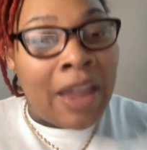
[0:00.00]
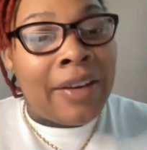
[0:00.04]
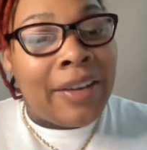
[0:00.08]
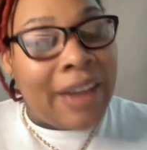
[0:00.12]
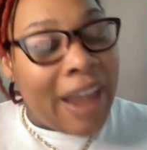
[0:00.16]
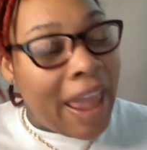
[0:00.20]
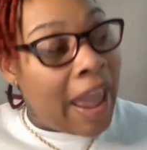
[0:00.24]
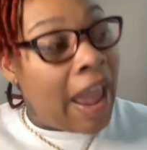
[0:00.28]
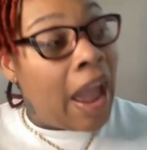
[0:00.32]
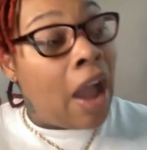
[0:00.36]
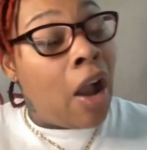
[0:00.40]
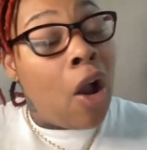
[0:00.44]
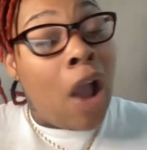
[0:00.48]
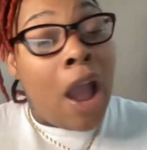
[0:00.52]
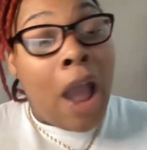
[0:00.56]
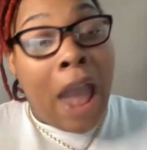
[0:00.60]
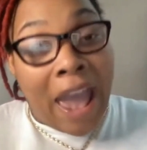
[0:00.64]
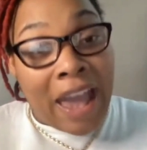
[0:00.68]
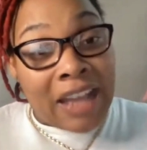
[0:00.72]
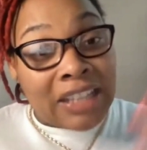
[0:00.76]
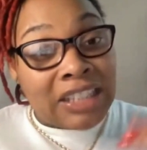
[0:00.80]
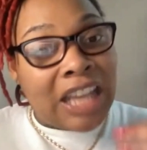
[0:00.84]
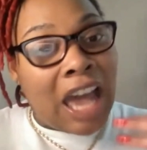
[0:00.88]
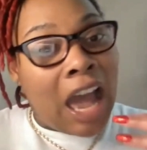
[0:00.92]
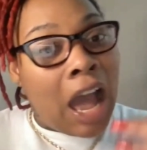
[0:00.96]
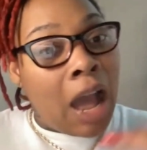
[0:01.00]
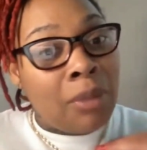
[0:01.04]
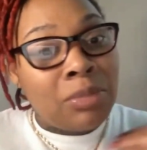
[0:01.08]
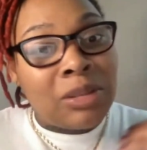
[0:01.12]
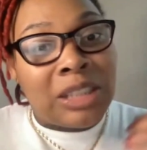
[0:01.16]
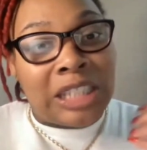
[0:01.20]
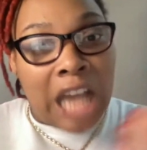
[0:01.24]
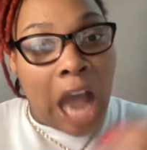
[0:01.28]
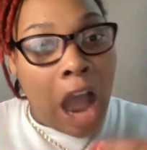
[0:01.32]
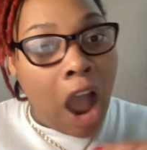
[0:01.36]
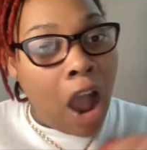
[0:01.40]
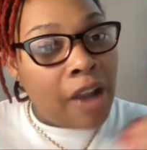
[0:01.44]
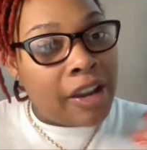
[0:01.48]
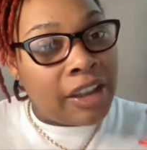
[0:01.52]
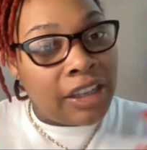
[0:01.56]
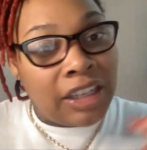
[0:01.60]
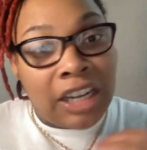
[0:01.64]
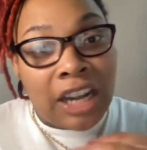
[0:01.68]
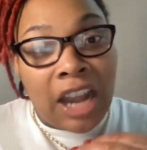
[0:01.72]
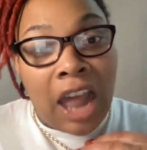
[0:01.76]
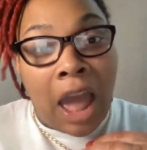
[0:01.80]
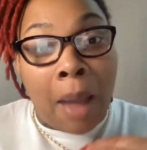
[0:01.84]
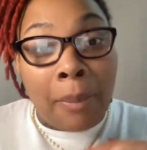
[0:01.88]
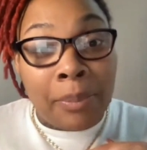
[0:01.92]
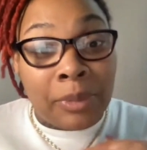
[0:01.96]
Now, as I'm talking
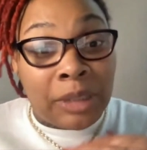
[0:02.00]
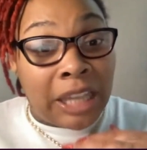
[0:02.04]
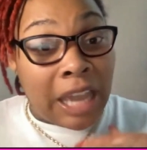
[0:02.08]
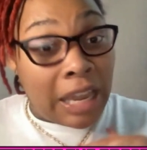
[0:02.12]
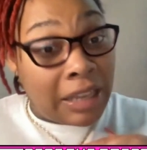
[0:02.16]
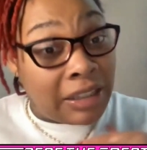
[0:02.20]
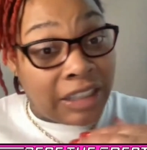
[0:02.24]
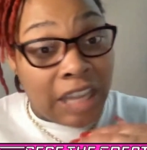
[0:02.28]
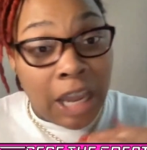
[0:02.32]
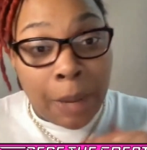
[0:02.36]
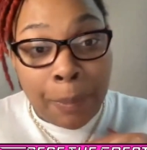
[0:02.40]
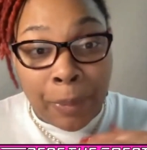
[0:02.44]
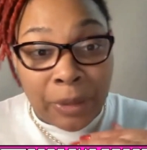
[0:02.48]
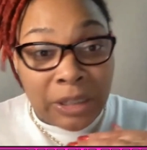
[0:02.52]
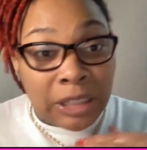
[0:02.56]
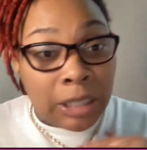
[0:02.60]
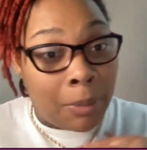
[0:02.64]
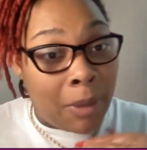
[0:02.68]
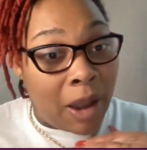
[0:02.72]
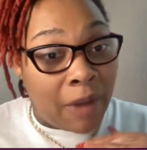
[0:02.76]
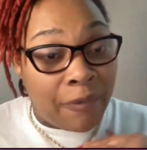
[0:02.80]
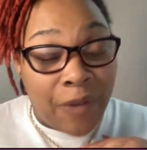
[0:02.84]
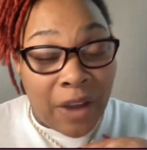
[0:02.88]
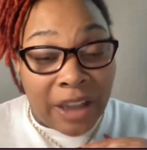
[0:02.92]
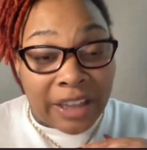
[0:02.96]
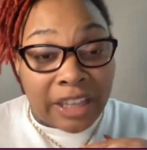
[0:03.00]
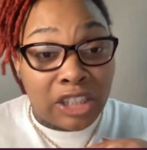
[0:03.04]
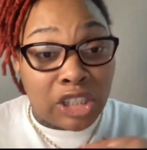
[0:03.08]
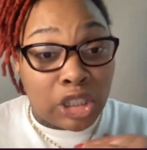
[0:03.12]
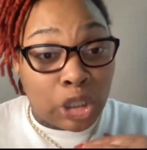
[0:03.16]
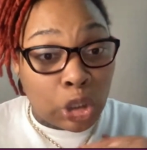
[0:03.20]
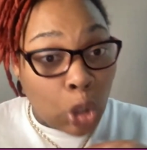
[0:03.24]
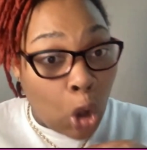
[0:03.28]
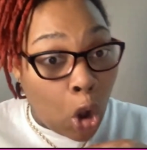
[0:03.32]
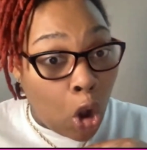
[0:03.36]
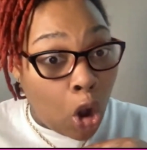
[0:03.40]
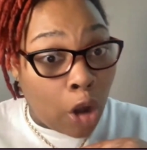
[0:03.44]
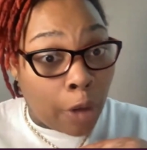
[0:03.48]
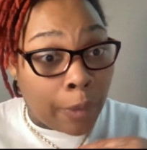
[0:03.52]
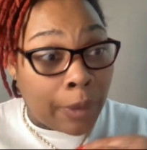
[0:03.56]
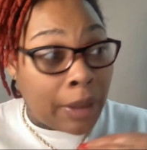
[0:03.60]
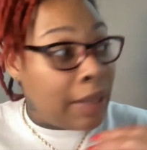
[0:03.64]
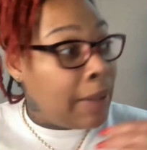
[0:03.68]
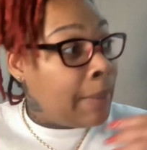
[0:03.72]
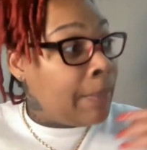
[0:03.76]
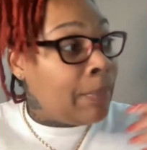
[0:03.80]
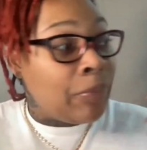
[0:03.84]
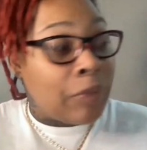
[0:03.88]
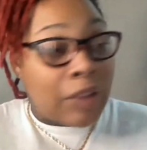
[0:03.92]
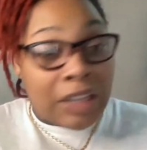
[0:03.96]
and I'm getting deep into my fucking
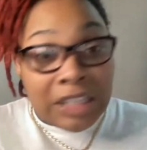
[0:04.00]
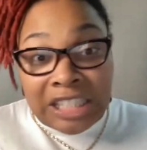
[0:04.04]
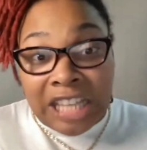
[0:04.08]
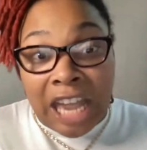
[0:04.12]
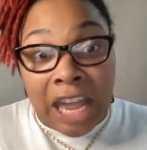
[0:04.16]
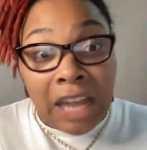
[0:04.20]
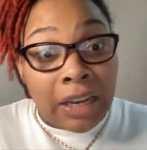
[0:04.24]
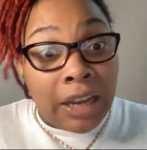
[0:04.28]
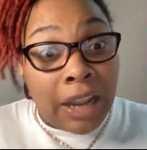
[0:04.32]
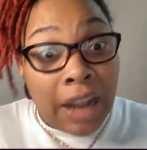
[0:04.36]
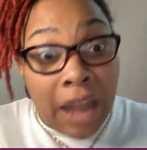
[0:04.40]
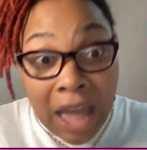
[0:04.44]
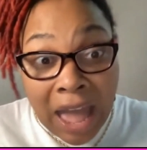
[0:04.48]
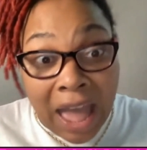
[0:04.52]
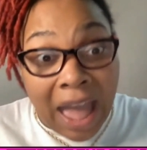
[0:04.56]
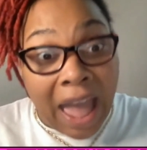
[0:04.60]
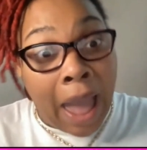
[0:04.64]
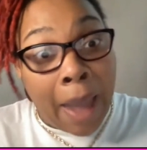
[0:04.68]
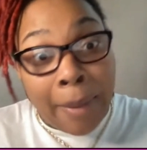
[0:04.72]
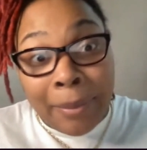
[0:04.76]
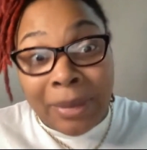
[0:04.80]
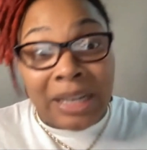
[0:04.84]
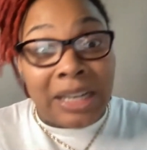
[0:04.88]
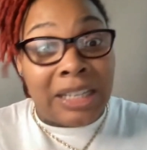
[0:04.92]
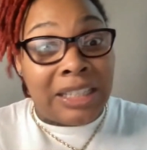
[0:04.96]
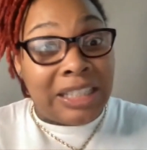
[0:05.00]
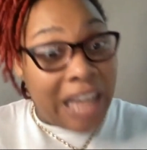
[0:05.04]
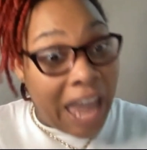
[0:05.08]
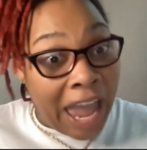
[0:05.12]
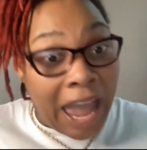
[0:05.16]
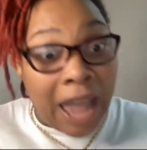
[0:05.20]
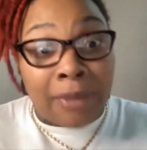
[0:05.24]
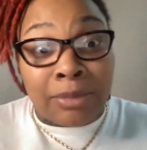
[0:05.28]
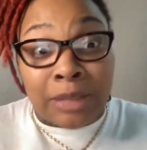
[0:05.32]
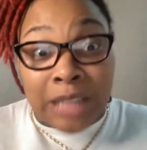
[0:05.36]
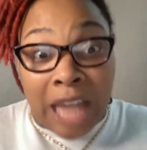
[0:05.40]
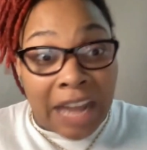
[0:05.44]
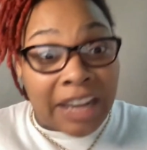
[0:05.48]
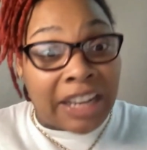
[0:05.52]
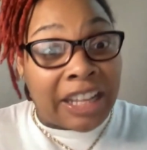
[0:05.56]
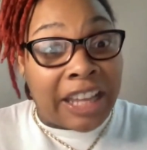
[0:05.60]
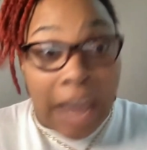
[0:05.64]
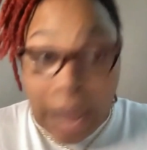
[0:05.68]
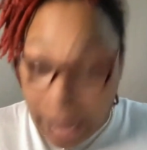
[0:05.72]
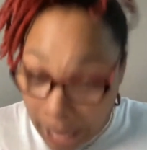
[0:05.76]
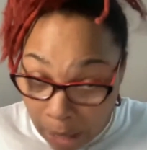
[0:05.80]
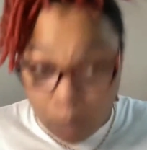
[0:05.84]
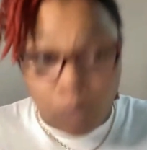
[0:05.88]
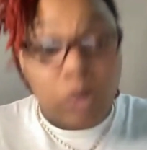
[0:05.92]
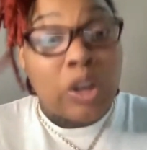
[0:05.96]
story, telling her how many times I
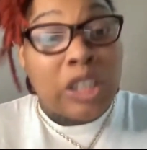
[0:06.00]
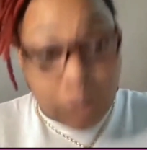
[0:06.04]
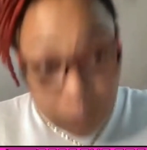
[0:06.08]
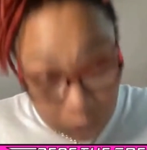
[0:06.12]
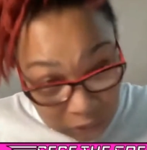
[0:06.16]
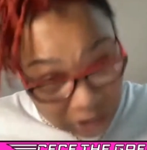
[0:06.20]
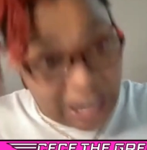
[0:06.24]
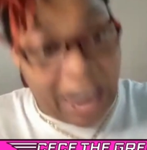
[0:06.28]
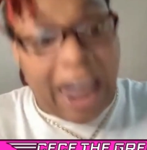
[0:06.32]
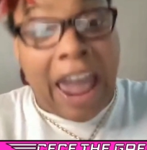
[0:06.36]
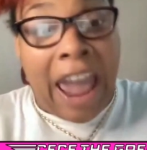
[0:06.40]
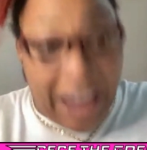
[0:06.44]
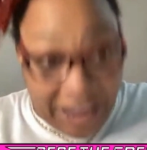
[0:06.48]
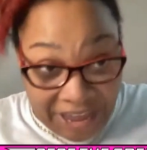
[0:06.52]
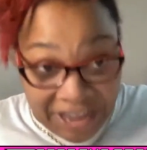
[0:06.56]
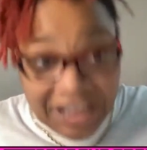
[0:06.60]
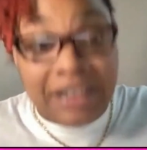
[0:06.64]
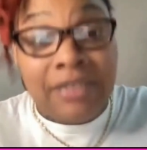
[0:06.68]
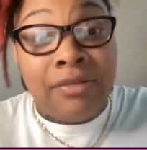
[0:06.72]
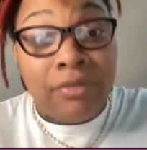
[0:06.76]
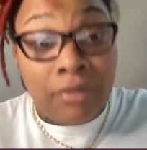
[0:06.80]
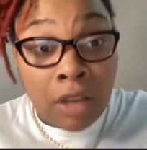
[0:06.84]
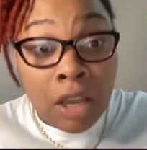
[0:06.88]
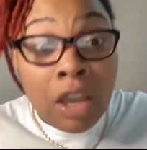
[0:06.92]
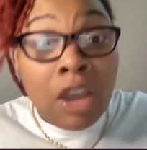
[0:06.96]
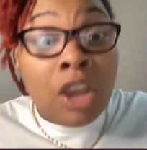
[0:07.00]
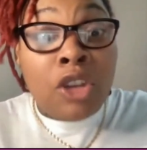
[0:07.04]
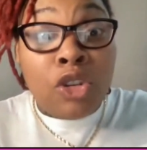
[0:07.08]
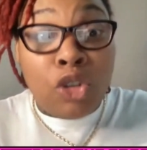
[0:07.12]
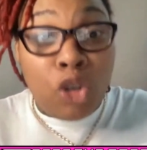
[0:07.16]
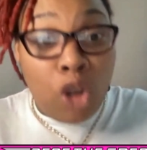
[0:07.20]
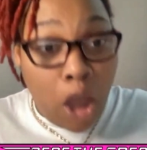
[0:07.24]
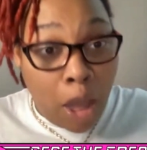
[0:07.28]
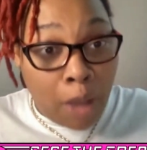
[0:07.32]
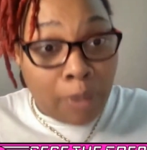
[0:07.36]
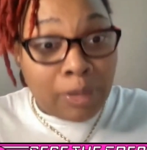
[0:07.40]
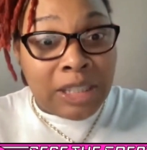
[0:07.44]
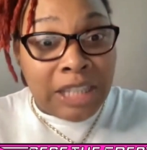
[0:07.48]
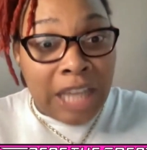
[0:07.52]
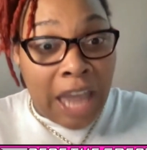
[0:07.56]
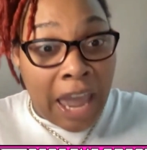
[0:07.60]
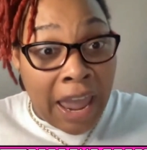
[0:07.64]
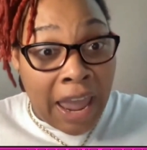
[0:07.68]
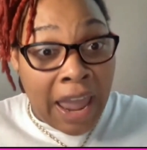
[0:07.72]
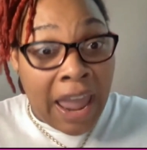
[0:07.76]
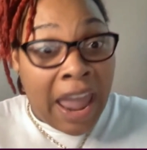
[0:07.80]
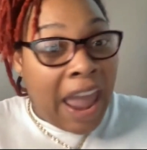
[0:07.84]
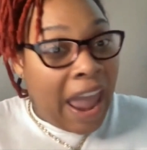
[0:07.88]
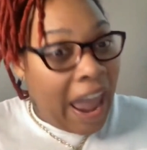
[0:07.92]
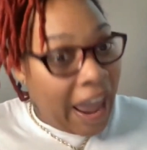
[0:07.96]
came, which was 8. You know what I'm
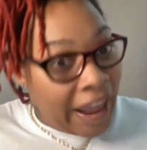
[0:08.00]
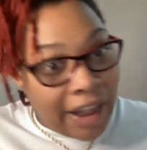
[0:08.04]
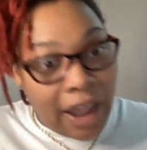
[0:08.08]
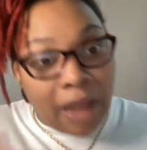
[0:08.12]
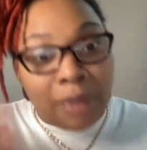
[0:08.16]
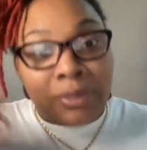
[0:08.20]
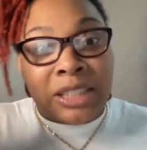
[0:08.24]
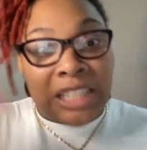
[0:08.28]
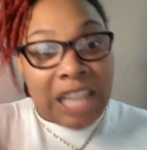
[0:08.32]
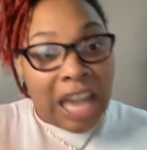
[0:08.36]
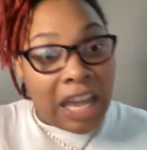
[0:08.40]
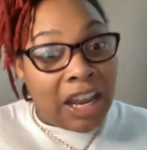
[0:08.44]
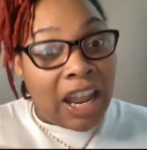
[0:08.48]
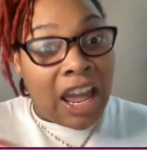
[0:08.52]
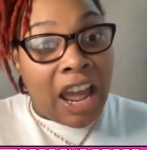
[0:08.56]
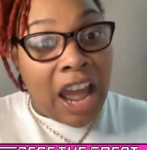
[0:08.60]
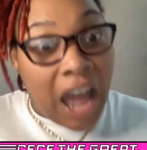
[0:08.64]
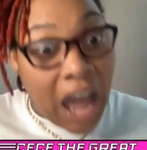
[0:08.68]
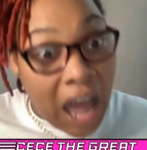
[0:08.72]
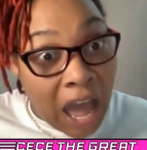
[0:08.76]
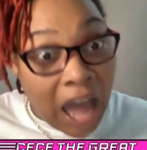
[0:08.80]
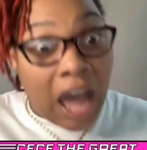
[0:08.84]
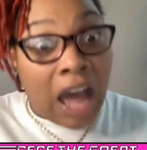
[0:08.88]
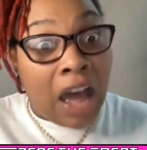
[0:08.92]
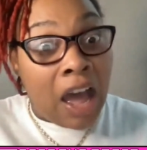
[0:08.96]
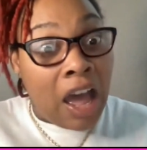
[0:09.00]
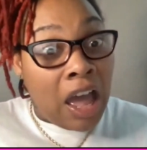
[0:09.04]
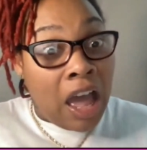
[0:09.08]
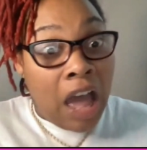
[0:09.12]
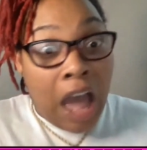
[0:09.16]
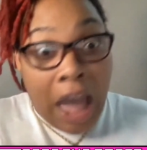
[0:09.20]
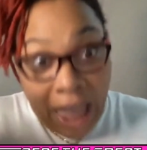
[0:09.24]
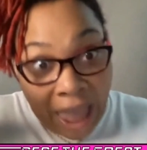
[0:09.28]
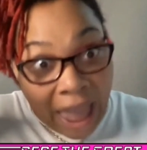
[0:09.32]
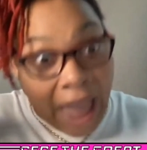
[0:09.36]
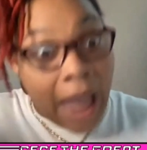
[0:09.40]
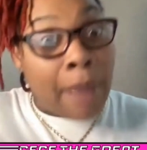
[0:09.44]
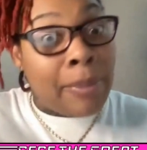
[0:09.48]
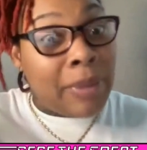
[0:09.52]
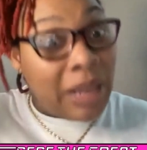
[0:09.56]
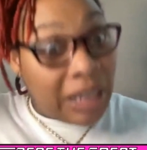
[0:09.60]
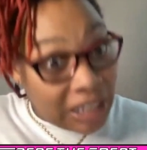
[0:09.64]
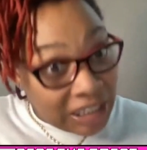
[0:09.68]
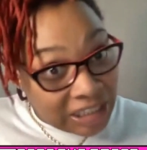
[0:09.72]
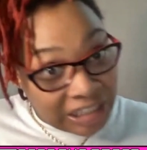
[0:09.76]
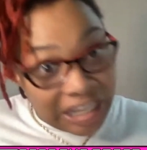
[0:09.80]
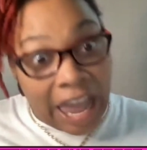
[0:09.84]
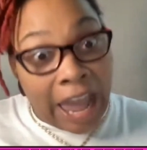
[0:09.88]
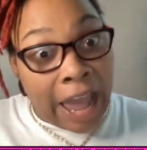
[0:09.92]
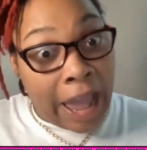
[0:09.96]
saying? And I'm telling her how
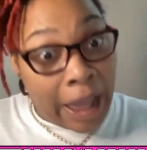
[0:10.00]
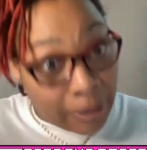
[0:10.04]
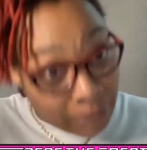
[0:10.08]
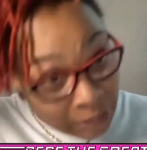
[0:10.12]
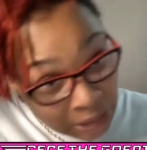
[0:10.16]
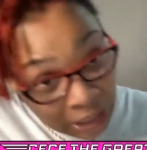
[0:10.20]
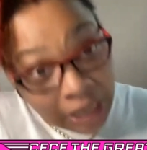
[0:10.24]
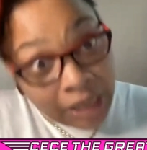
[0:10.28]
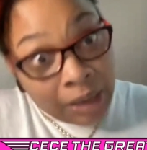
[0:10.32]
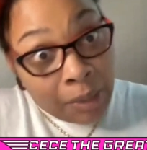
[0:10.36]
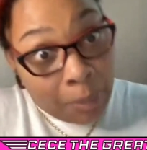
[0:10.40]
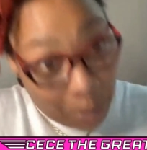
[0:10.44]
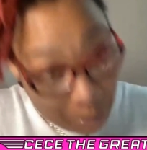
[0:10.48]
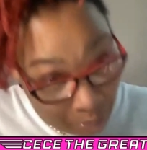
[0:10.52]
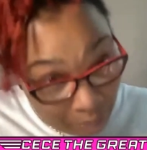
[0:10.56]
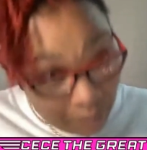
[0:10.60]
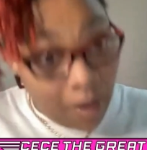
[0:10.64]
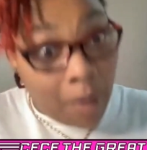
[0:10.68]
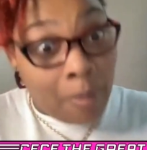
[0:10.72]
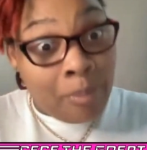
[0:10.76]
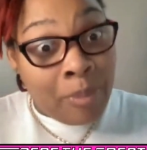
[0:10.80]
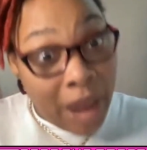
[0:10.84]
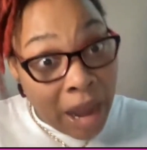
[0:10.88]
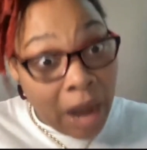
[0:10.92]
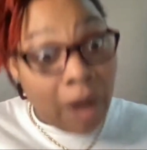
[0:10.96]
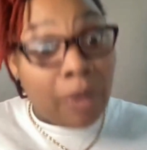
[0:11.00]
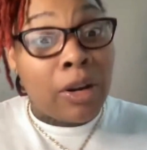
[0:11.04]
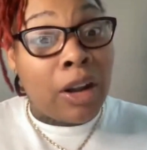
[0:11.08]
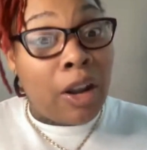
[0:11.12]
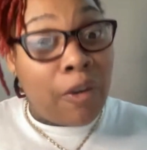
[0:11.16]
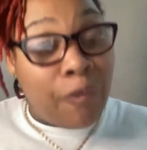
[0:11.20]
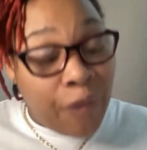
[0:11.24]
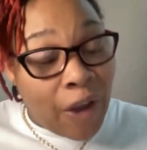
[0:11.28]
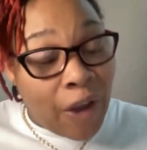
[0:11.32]
many times Mira the